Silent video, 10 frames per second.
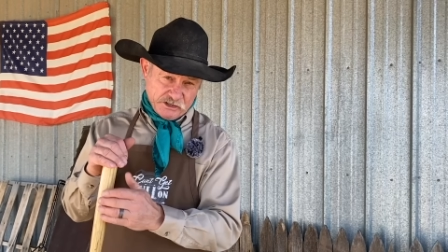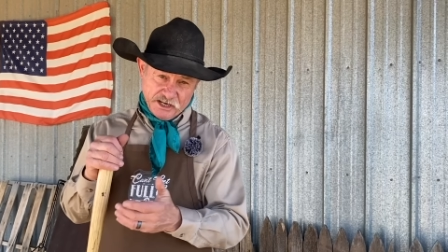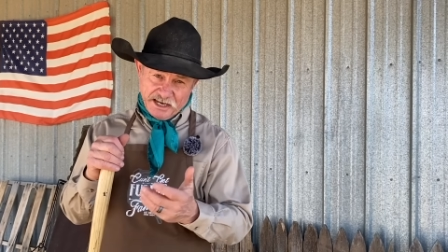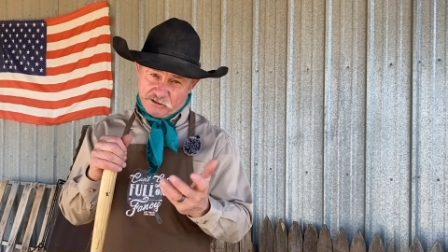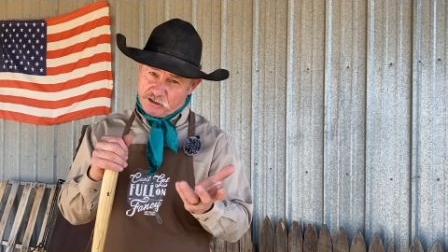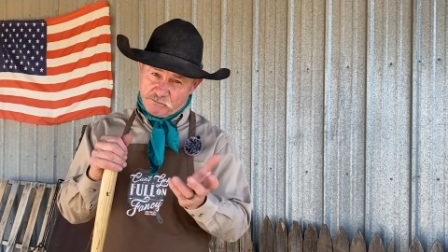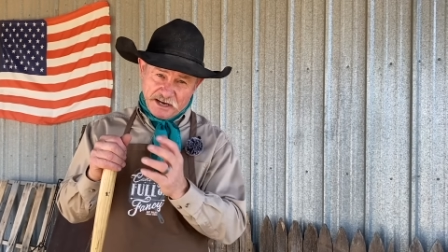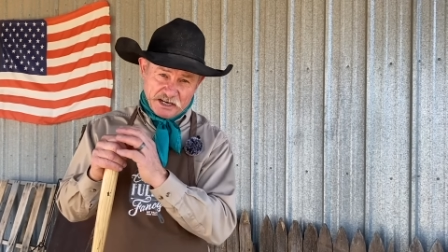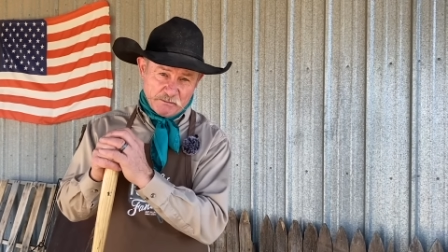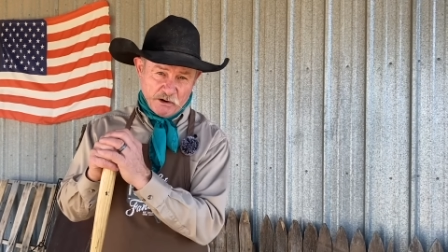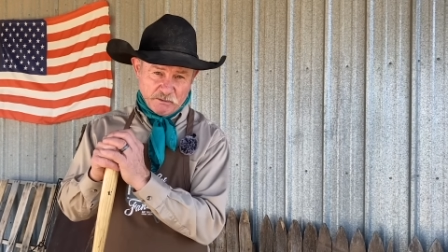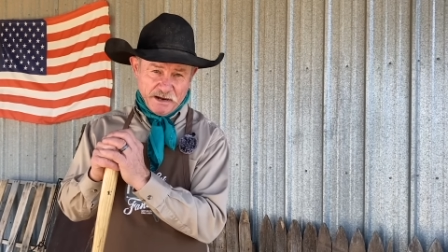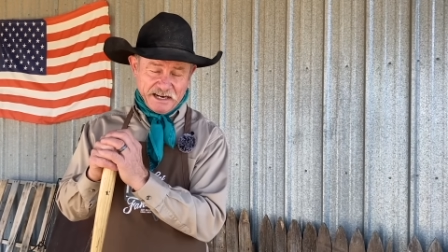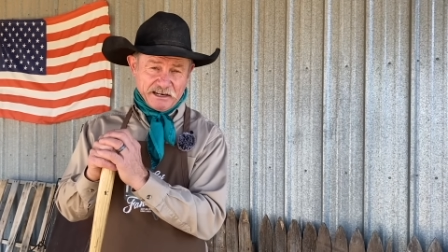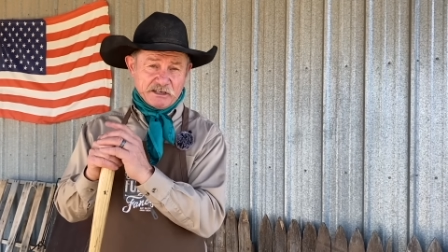You can't just make them
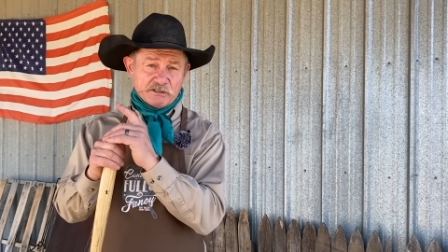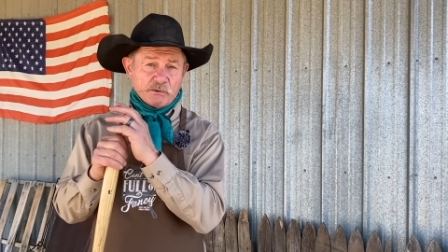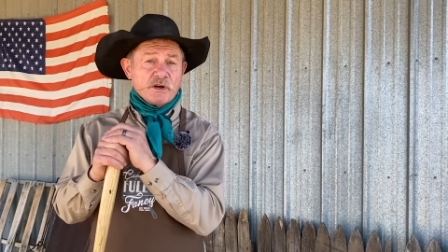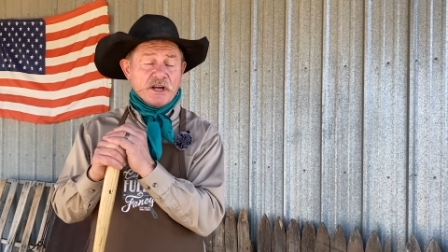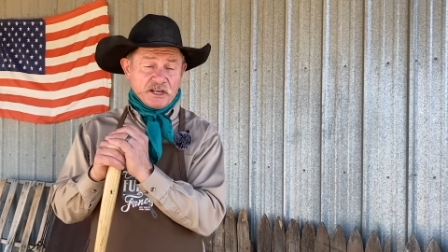automatically. So